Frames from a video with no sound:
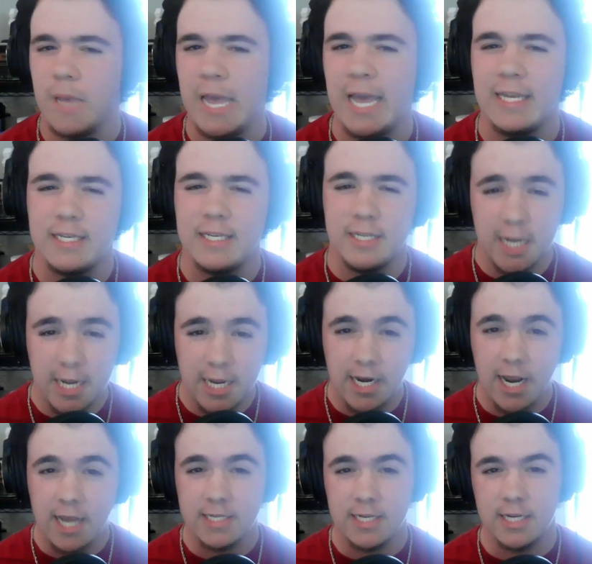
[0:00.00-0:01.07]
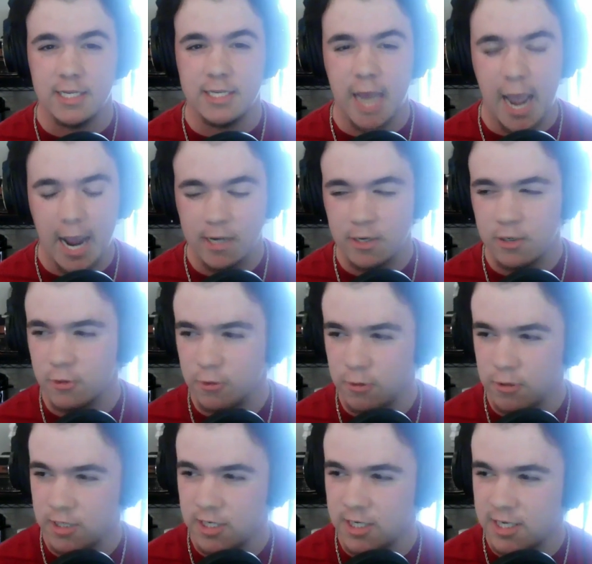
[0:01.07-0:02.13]
it's seen as a tactical
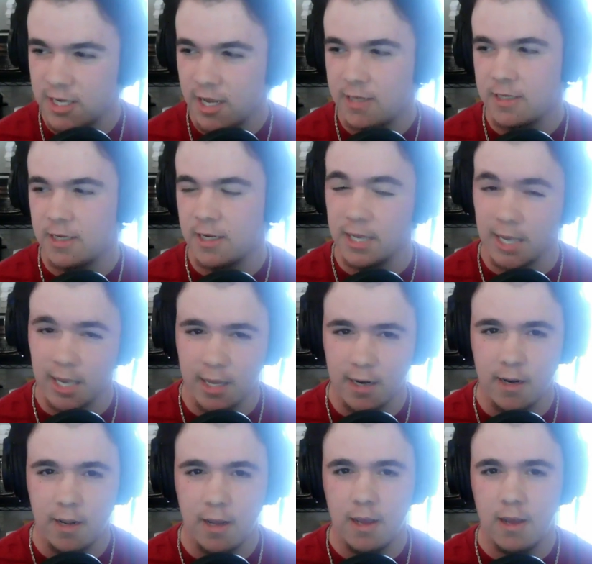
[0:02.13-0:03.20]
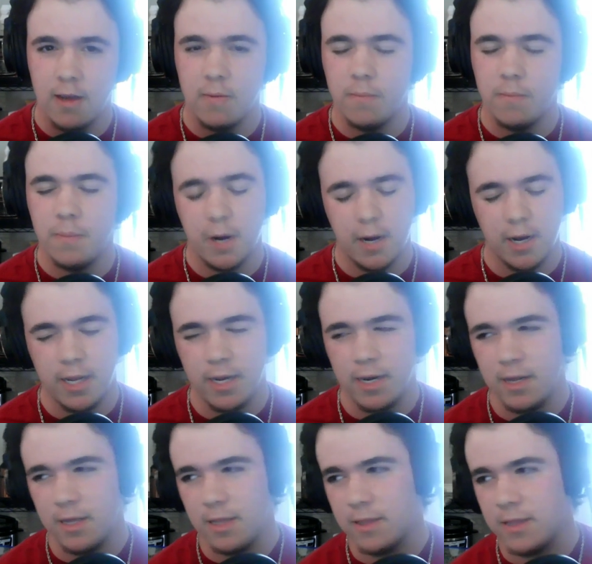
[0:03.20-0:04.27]
success again, but
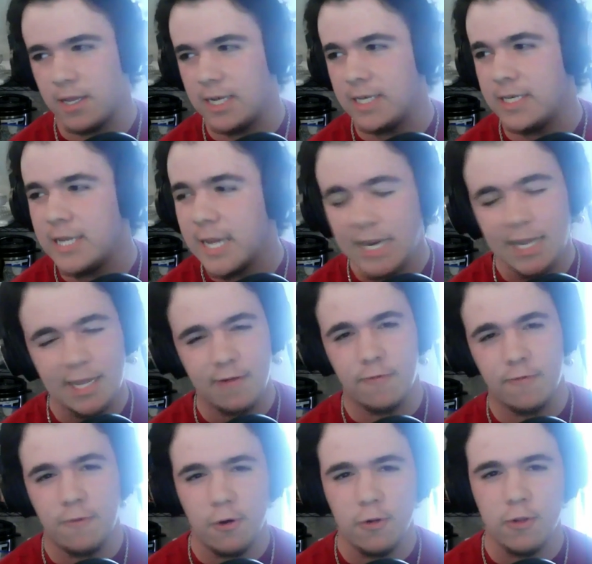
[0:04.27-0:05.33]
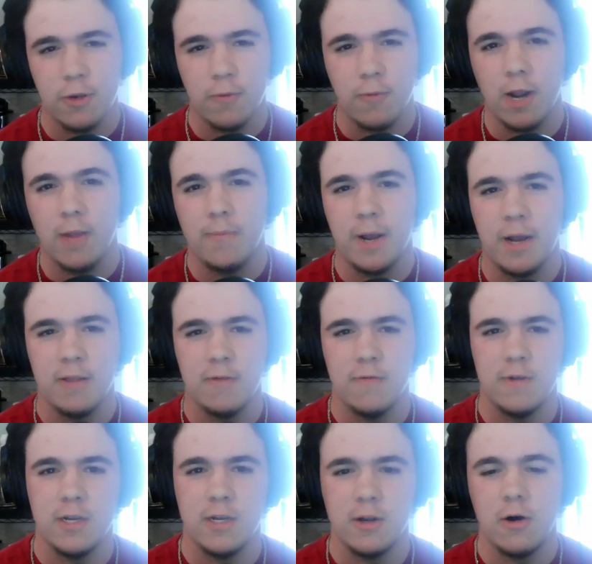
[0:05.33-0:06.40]
they didn't fully wipe out the
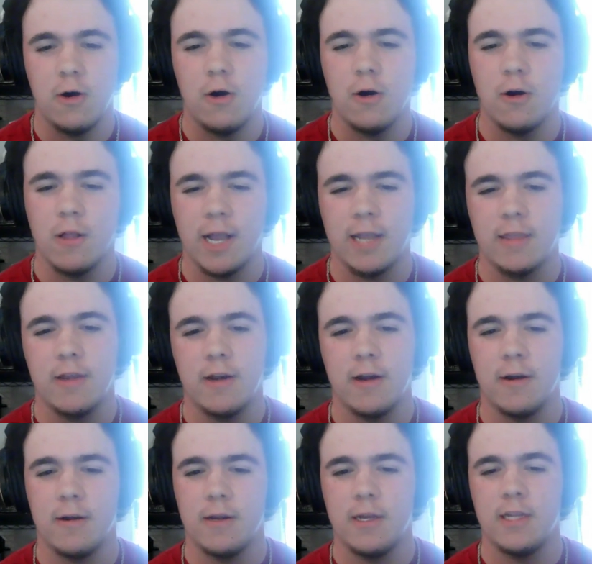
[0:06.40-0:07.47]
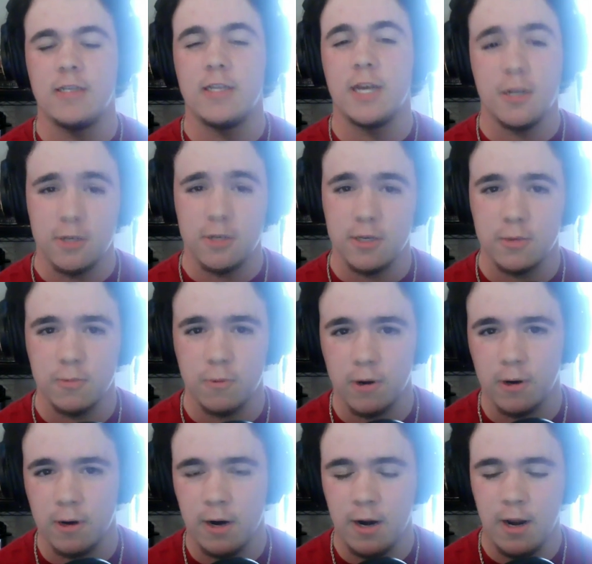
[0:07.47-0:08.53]
Viet Cong like their intentions
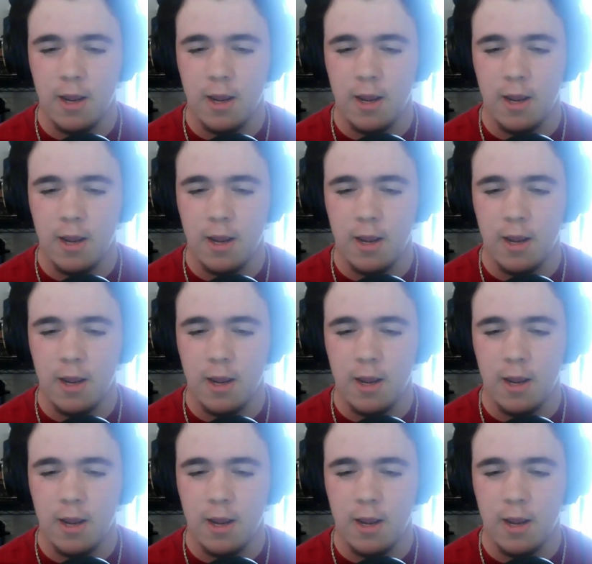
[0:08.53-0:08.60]
were.